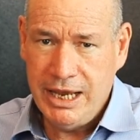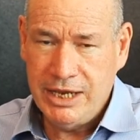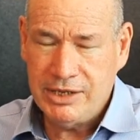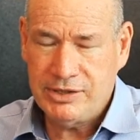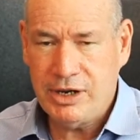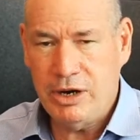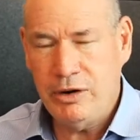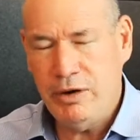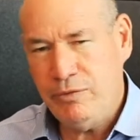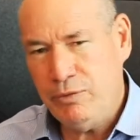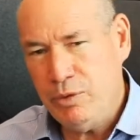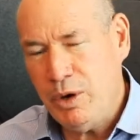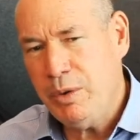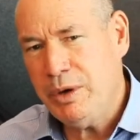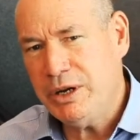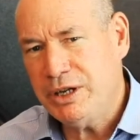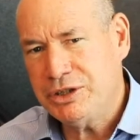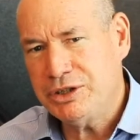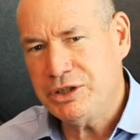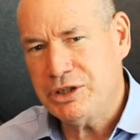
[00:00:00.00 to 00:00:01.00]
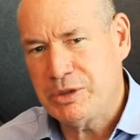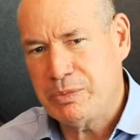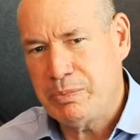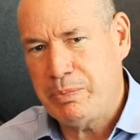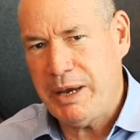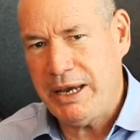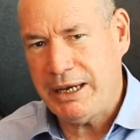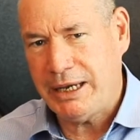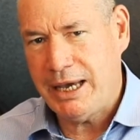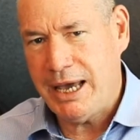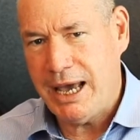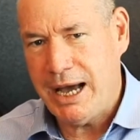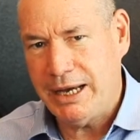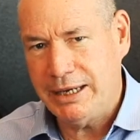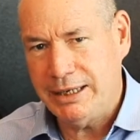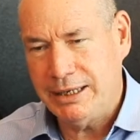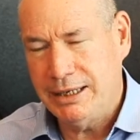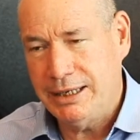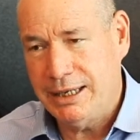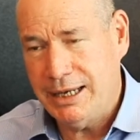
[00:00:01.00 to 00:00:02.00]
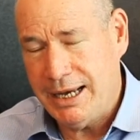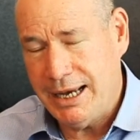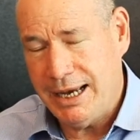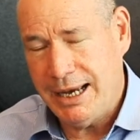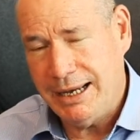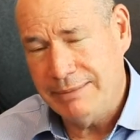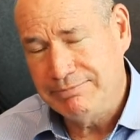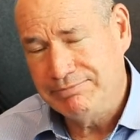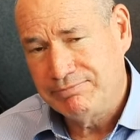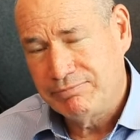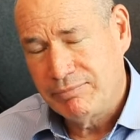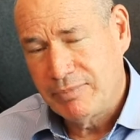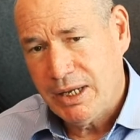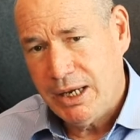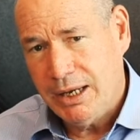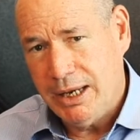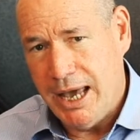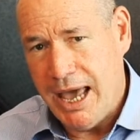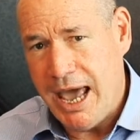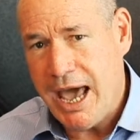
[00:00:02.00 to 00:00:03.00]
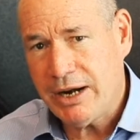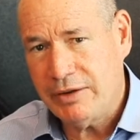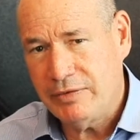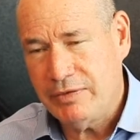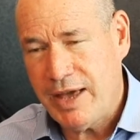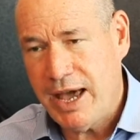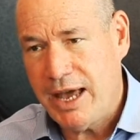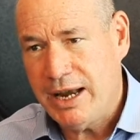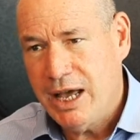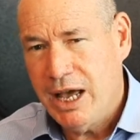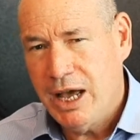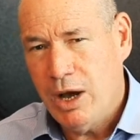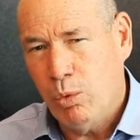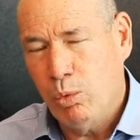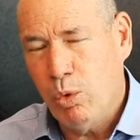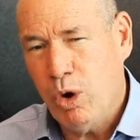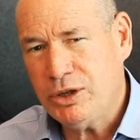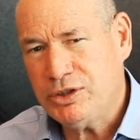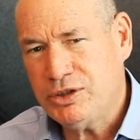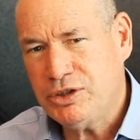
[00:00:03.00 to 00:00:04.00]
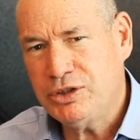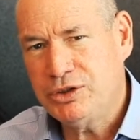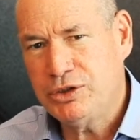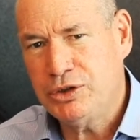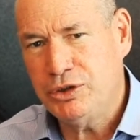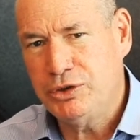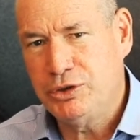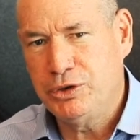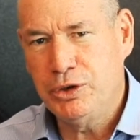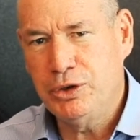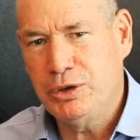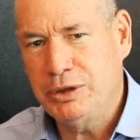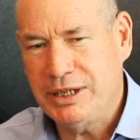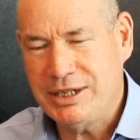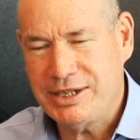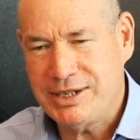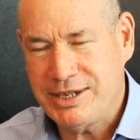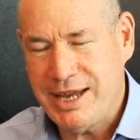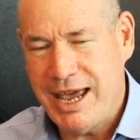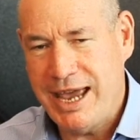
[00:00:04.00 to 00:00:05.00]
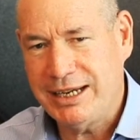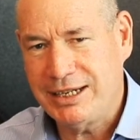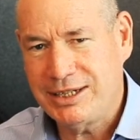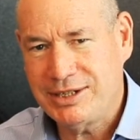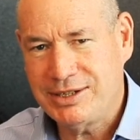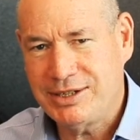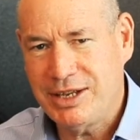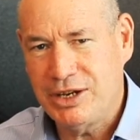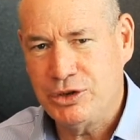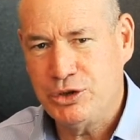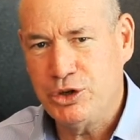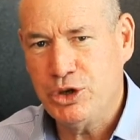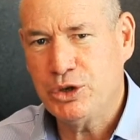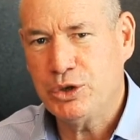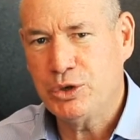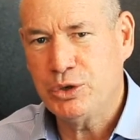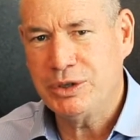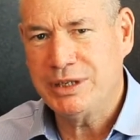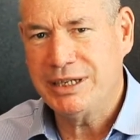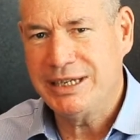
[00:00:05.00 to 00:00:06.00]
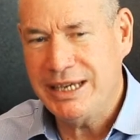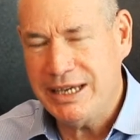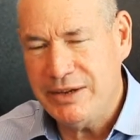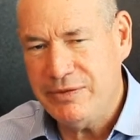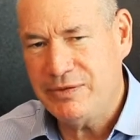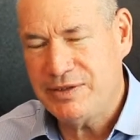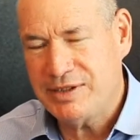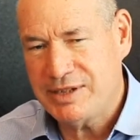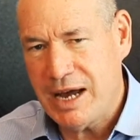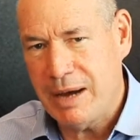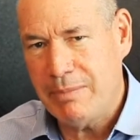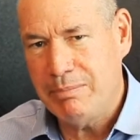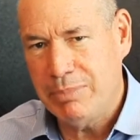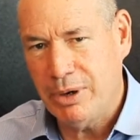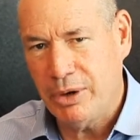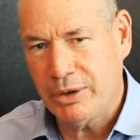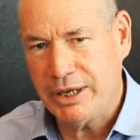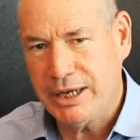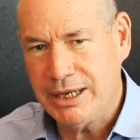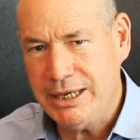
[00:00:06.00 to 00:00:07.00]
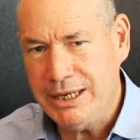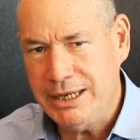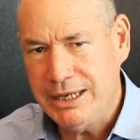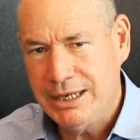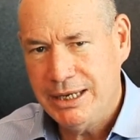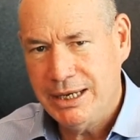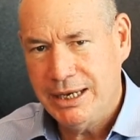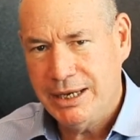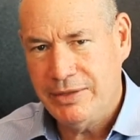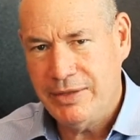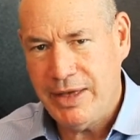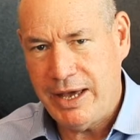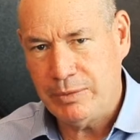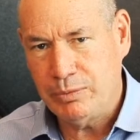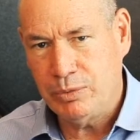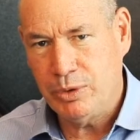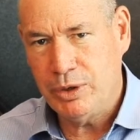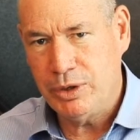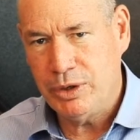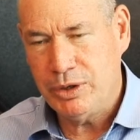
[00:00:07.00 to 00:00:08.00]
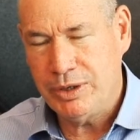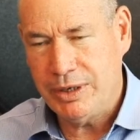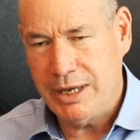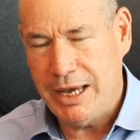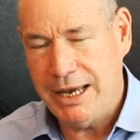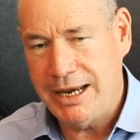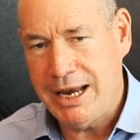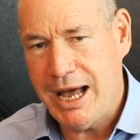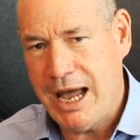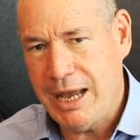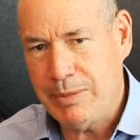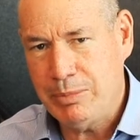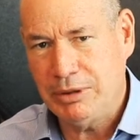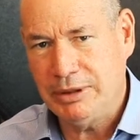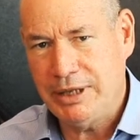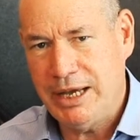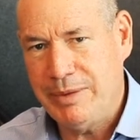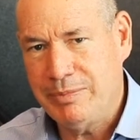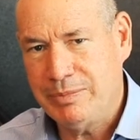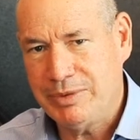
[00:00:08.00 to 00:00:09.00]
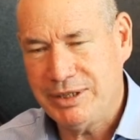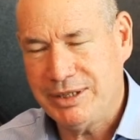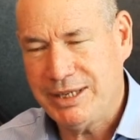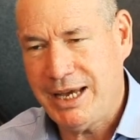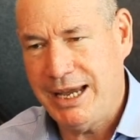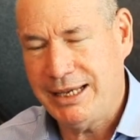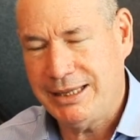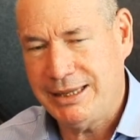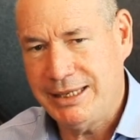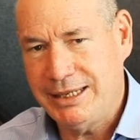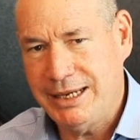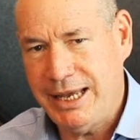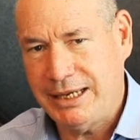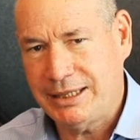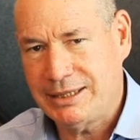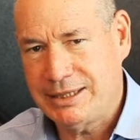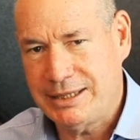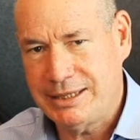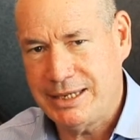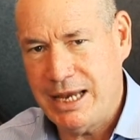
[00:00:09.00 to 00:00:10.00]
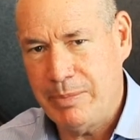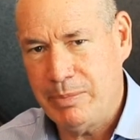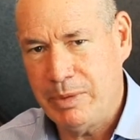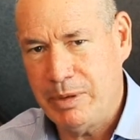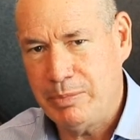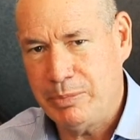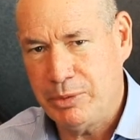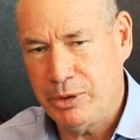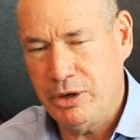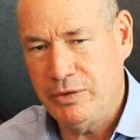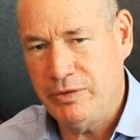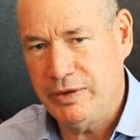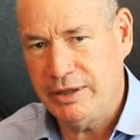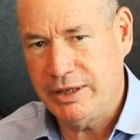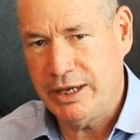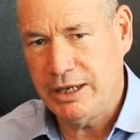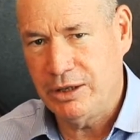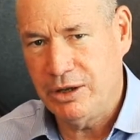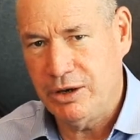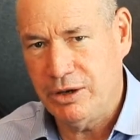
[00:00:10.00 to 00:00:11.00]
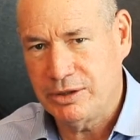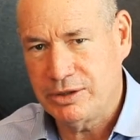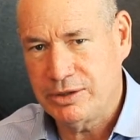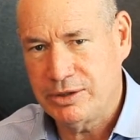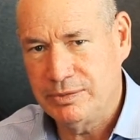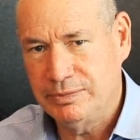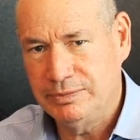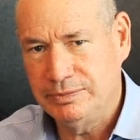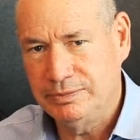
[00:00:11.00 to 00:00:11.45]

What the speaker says: So if we were to just pick out of that, what's a to-do list, Angus, that you could give somebody that would enable them to take the next step in proving their loss?